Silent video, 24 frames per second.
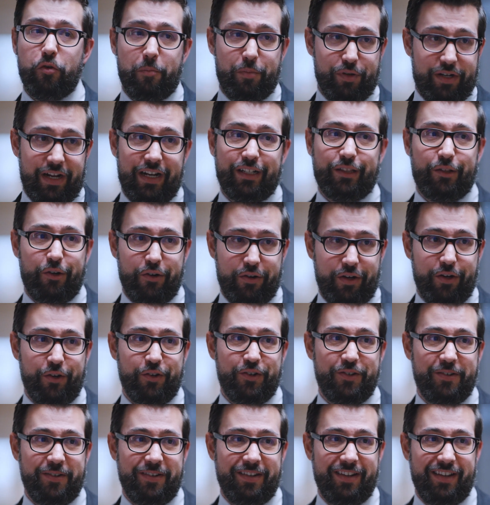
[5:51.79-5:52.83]
of that
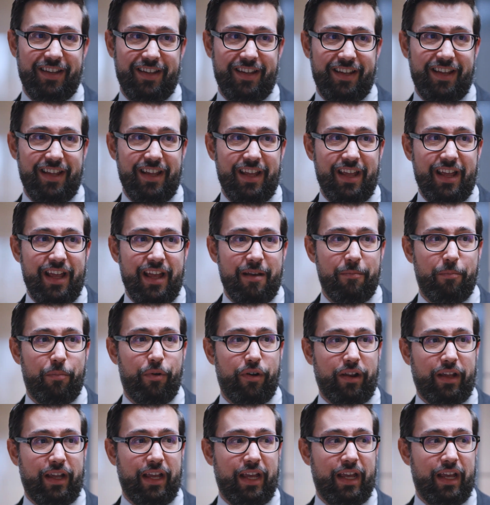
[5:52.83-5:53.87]
translates into customer
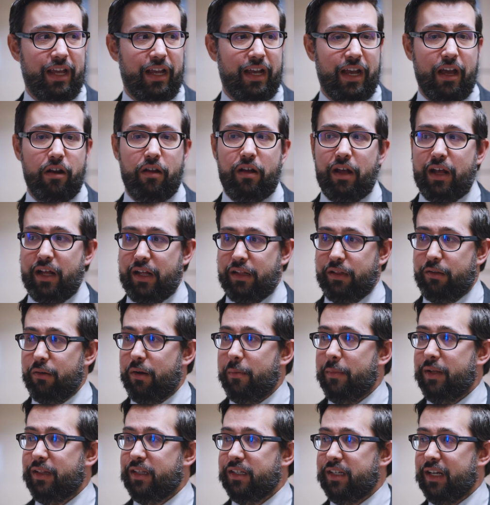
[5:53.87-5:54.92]
satisfaction.
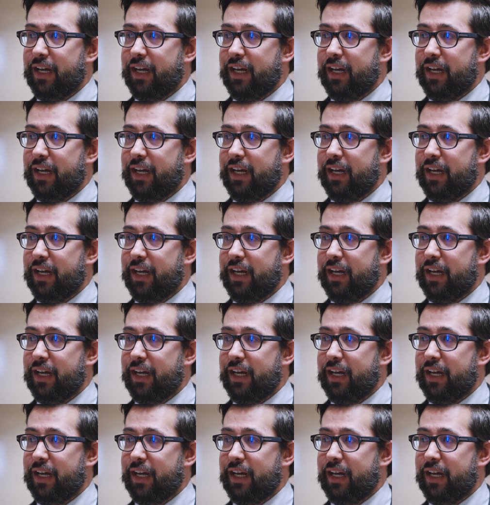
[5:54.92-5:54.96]
It's